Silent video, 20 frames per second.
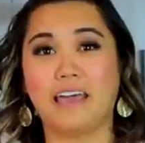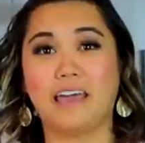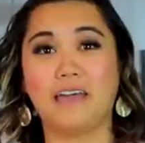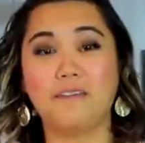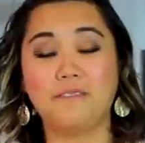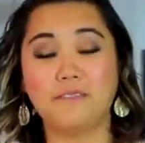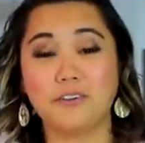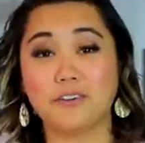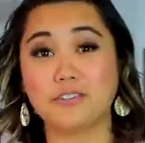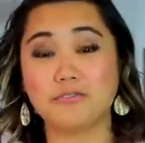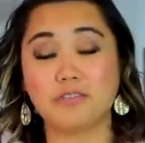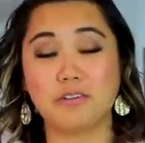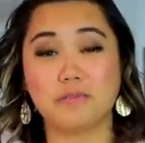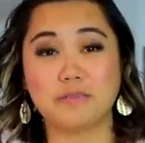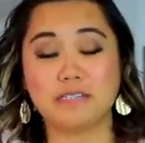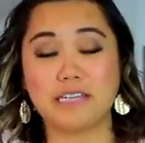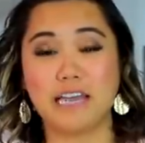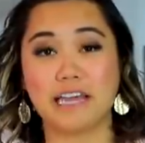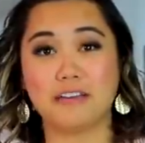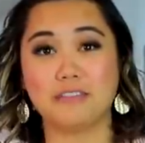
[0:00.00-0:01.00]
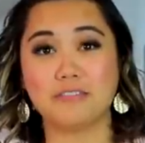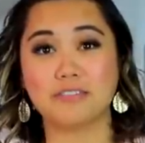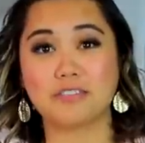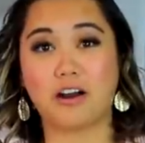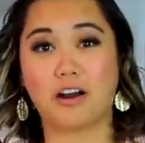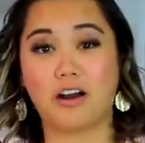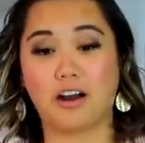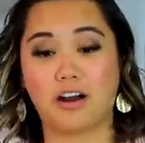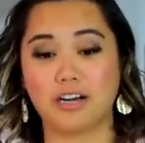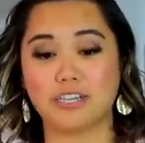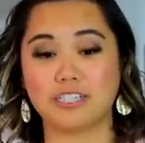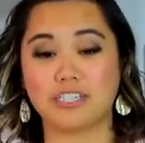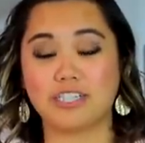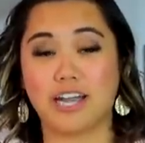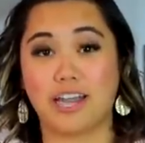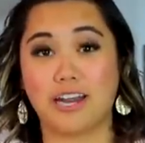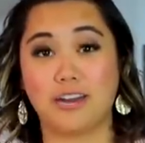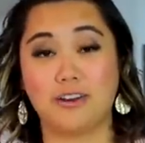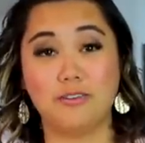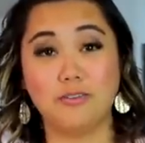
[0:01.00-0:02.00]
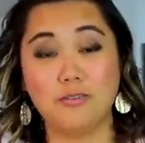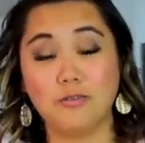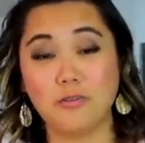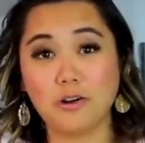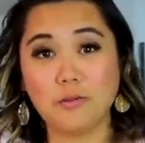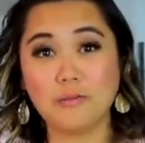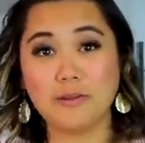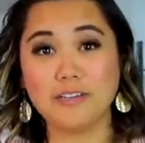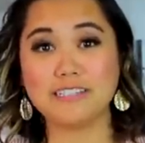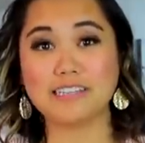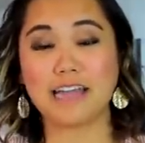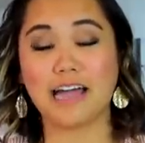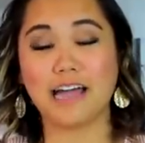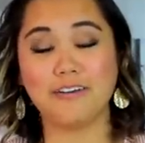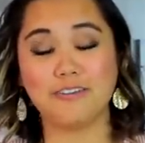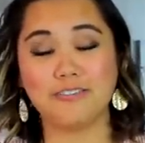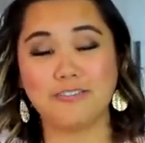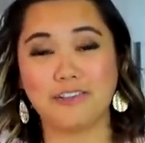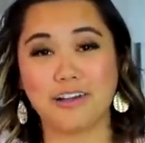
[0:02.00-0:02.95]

If your sweet potatoes are ginormous, I would